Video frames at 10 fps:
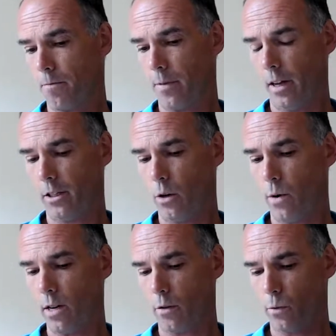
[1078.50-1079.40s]
Agile
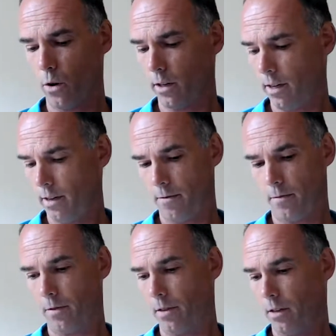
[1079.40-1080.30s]
ways of working.
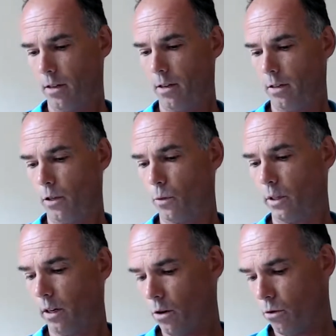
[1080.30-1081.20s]
You
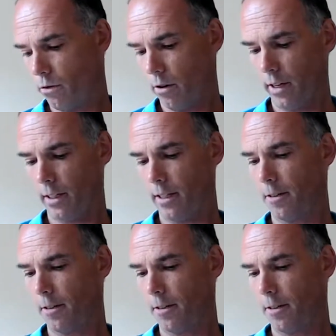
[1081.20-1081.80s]
want to know who wrote it?